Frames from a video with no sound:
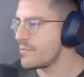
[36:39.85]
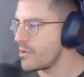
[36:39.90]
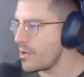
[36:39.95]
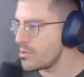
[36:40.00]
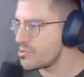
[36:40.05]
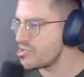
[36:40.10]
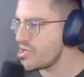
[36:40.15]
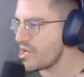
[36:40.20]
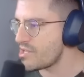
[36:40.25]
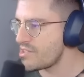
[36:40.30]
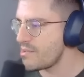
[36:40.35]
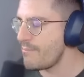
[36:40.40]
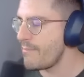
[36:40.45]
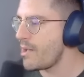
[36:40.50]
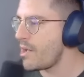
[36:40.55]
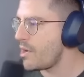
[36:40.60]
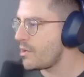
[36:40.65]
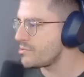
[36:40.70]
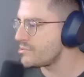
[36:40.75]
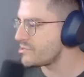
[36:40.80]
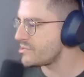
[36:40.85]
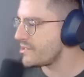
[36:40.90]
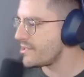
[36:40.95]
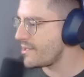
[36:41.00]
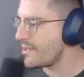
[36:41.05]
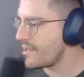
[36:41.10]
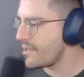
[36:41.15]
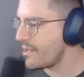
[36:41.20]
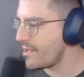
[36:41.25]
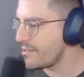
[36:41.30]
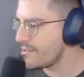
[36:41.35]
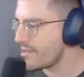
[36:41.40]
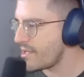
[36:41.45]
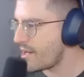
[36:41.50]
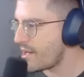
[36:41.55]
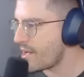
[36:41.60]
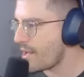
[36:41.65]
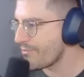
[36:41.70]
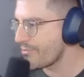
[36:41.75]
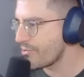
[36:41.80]
Go check them out, and they
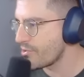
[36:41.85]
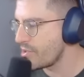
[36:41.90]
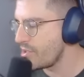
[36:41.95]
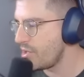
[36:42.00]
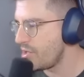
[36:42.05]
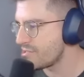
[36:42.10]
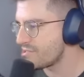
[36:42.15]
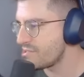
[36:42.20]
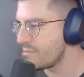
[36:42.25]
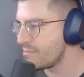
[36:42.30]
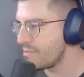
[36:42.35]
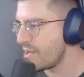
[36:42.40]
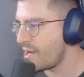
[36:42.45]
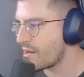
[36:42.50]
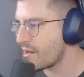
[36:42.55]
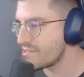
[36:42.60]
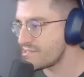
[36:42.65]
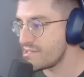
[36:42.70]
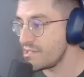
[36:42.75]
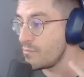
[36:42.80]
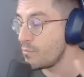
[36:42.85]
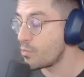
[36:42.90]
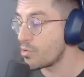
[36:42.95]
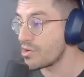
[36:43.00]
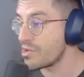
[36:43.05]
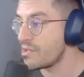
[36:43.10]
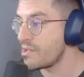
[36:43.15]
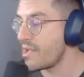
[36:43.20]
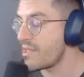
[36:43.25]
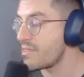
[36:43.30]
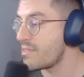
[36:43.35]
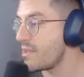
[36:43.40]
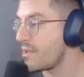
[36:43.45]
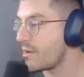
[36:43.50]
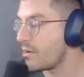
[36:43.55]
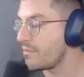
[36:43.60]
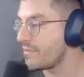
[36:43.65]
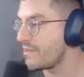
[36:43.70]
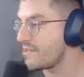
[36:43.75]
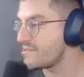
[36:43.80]
are absolutely awesome. They are still working, I
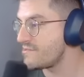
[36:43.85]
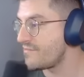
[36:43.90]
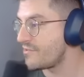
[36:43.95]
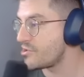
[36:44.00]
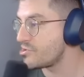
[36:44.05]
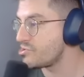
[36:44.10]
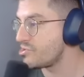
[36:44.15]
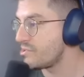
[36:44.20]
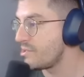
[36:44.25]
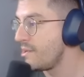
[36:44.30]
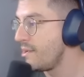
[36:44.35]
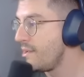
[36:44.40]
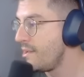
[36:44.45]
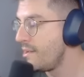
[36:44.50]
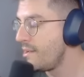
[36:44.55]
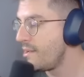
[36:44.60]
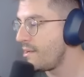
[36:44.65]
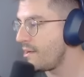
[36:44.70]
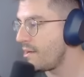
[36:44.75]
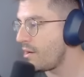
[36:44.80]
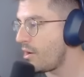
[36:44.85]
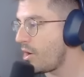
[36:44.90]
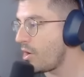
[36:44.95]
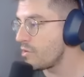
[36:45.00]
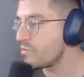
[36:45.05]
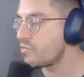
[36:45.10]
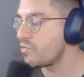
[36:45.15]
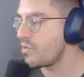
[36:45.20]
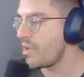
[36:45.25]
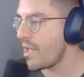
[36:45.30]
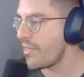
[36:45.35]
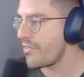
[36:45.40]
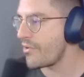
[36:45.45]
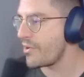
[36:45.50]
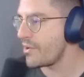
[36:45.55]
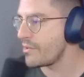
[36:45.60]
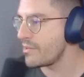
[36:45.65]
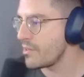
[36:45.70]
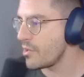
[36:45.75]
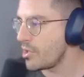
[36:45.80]
think, on this version all together
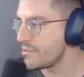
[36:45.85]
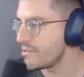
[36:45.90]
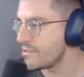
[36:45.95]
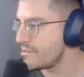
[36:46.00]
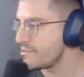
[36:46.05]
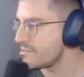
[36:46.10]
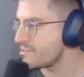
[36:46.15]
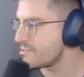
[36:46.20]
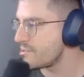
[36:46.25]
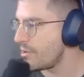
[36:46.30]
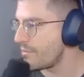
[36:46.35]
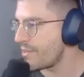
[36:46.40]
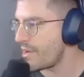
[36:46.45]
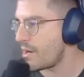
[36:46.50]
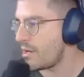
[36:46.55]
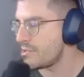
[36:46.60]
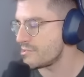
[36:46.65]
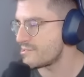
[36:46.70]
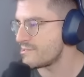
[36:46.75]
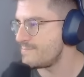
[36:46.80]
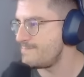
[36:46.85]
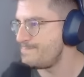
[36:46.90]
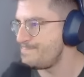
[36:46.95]
in London, so they're awesome.